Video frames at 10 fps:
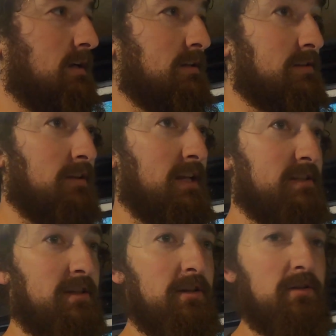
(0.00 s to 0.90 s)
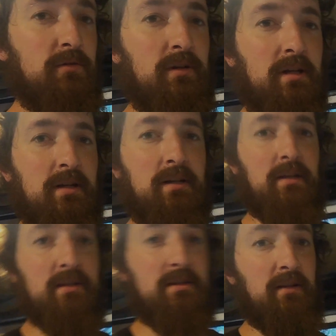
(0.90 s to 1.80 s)
still lots to do.
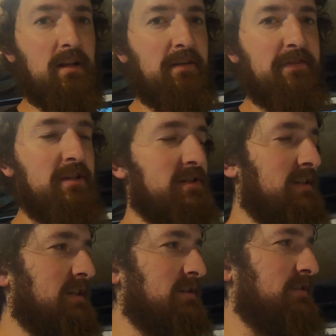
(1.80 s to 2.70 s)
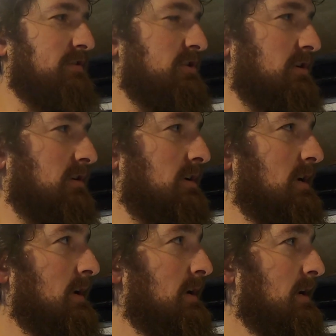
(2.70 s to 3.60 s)
Still a lot of finishing touches for sure.
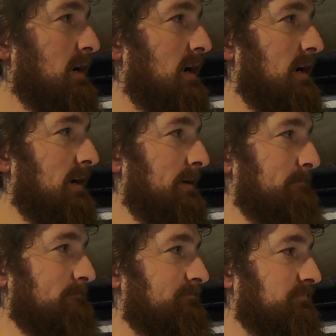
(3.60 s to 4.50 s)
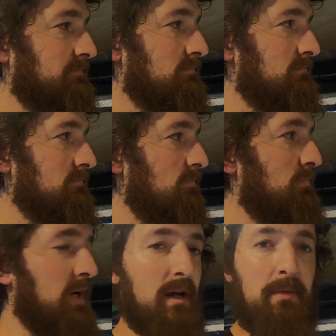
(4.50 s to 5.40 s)

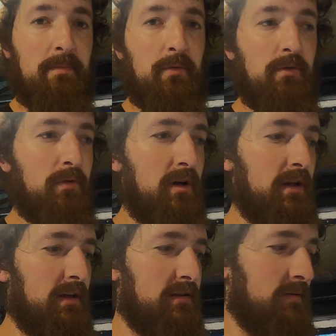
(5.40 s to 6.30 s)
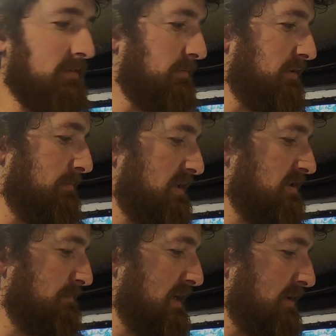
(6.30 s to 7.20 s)
But I'm happy with where it is. I'm gonna put the
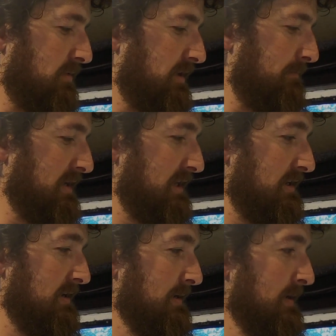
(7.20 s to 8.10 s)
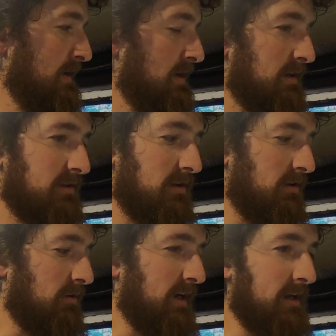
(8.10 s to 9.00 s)
benches back where they've been,
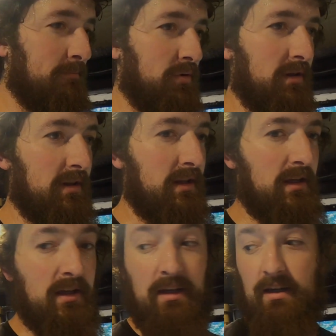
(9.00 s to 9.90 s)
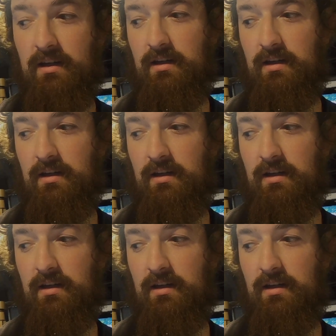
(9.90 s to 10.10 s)
so I can put the